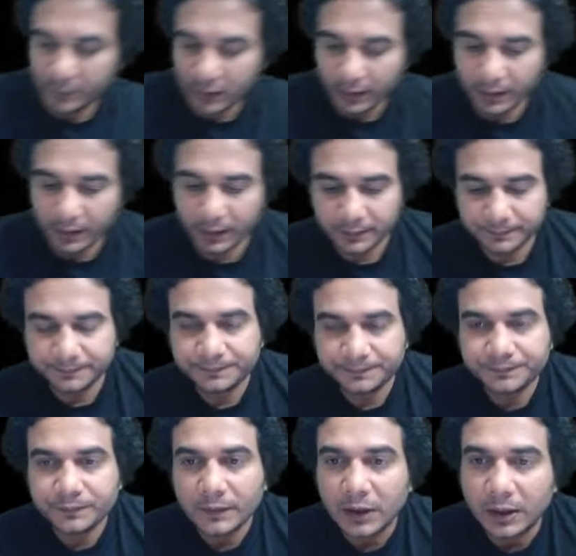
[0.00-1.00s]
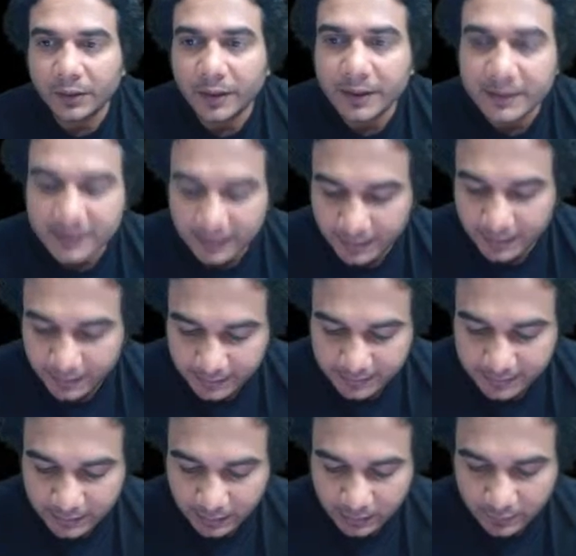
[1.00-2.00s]
Hey, are you understanding this,
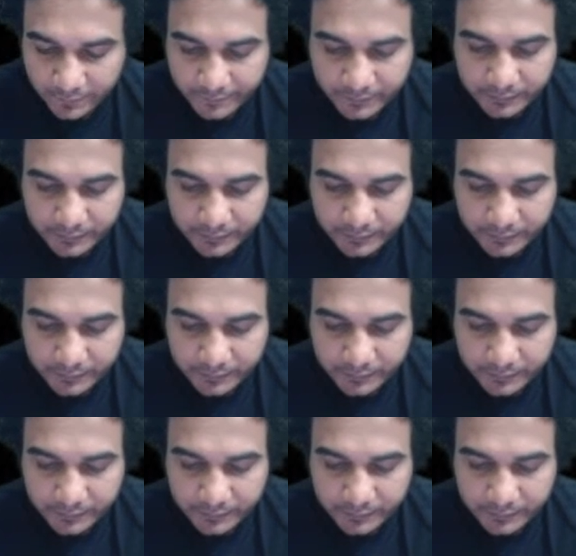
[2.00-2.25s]
Raghav?